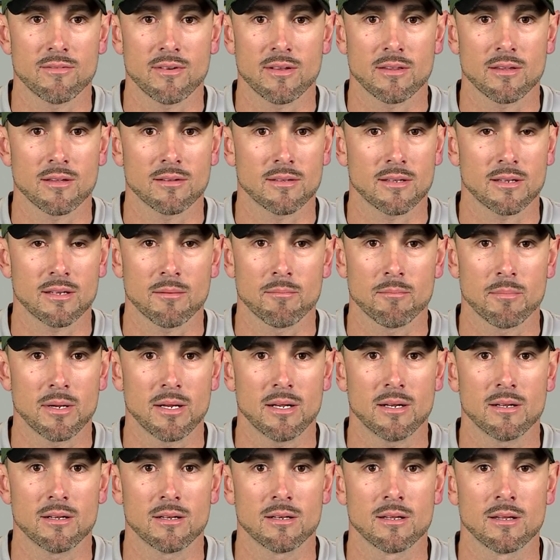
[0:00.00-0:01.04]
I thought they
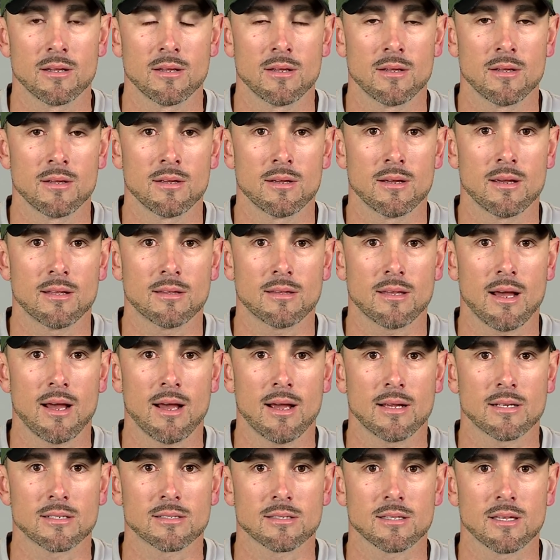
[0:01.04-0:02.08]
competed at the
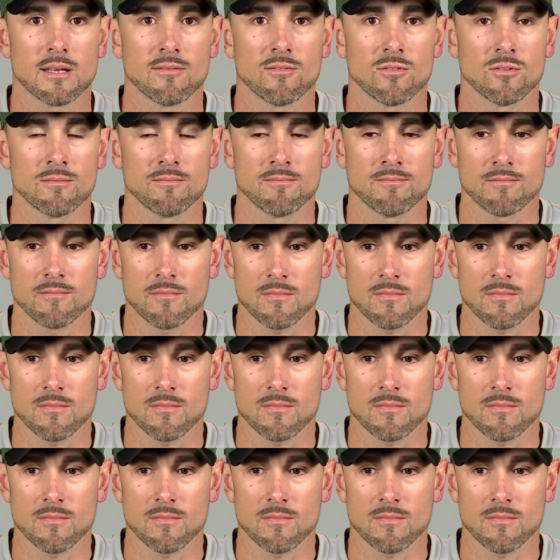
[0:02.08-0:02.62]
highest level.